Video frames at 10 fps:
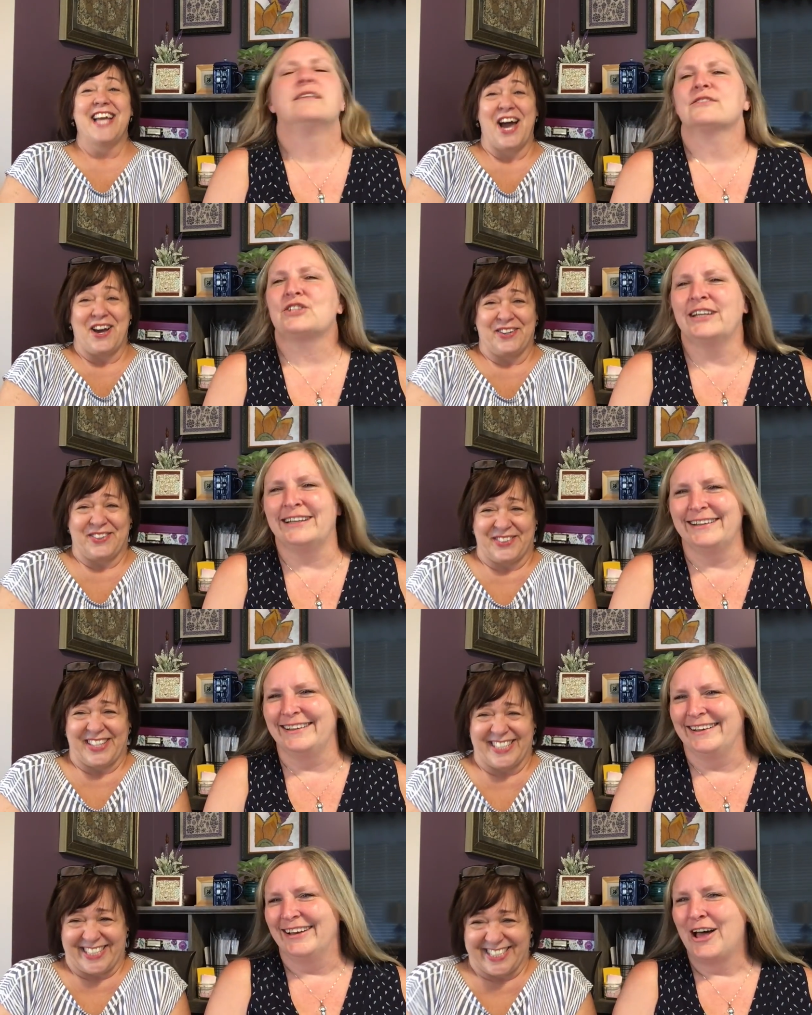Speaker 1: I
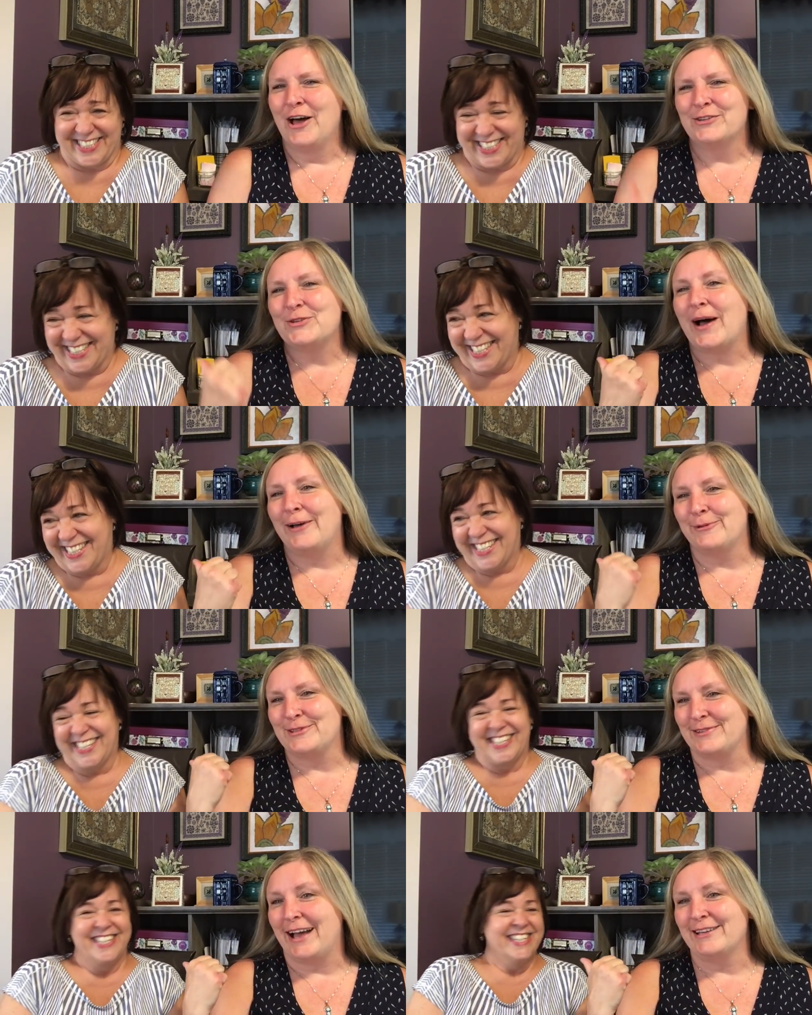so I was
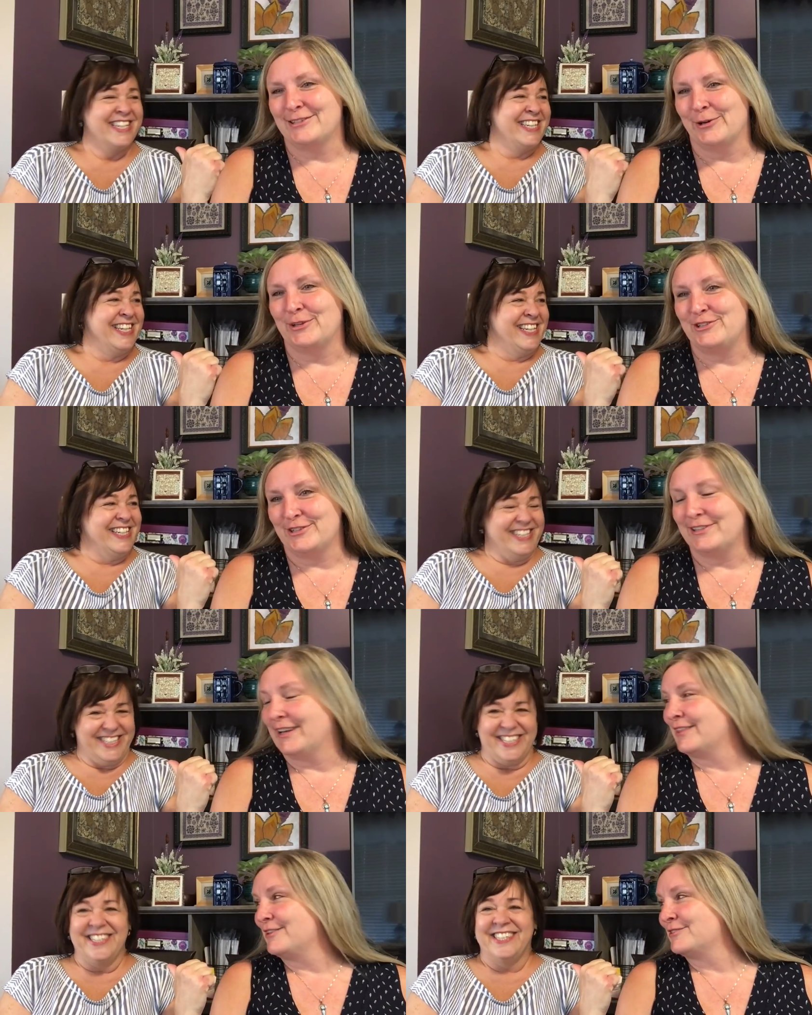I sounded just
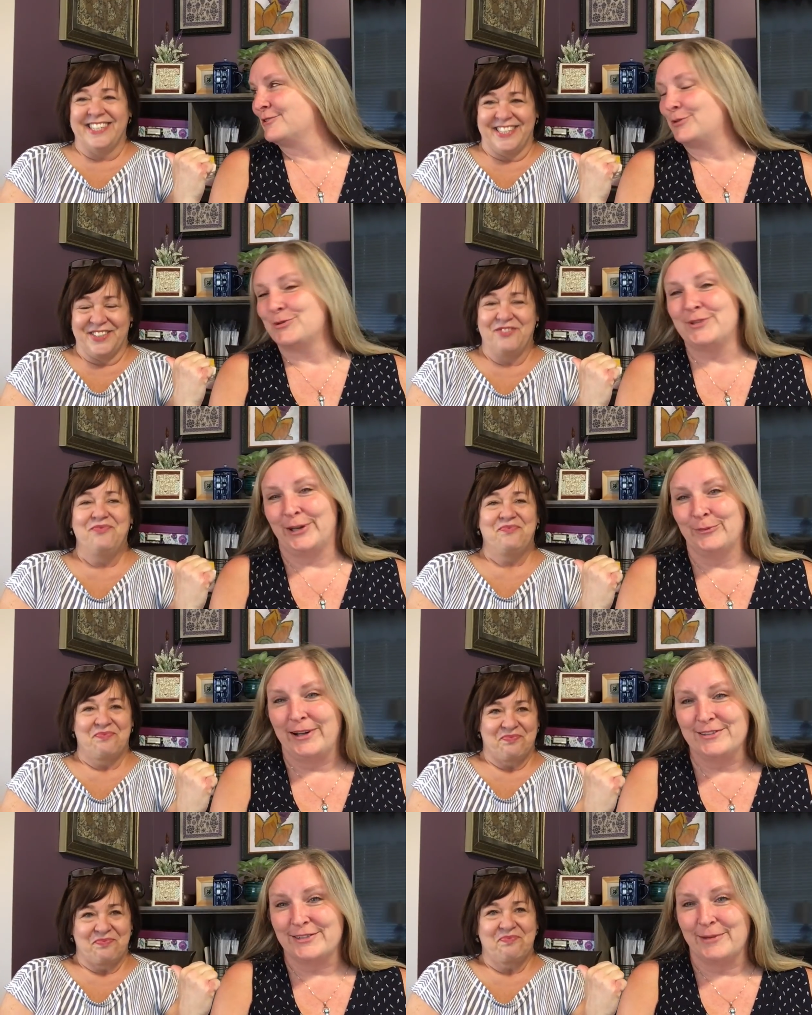like this Tuesday and
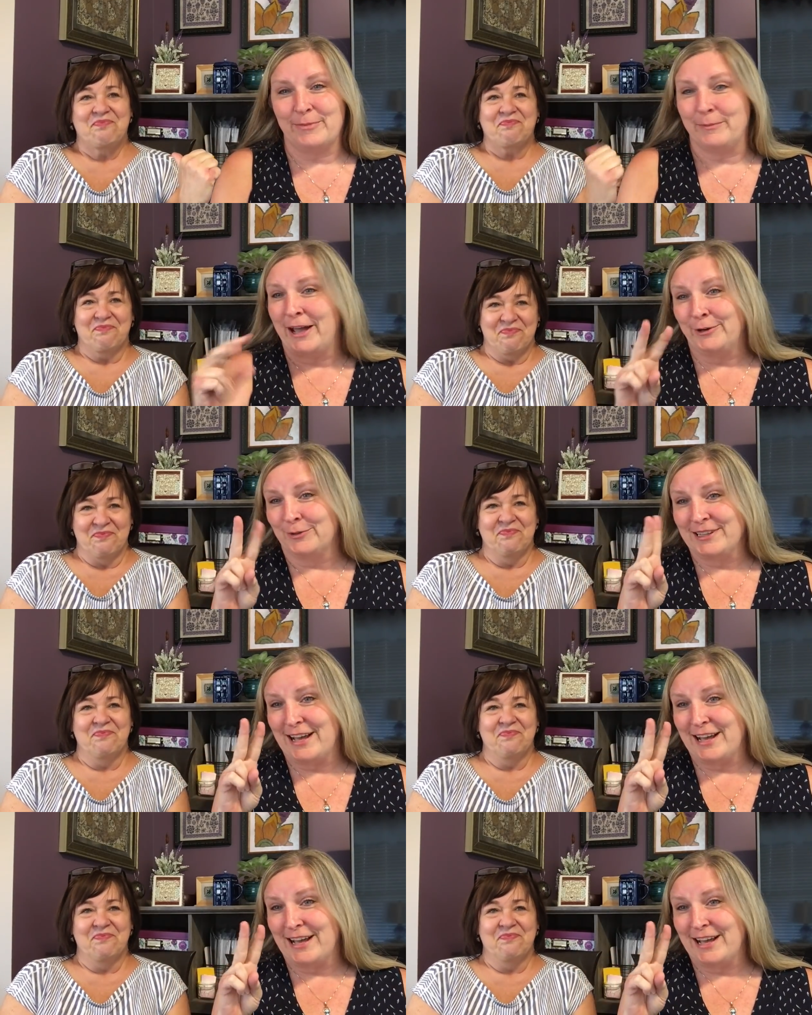Wednesday, but mine only mm.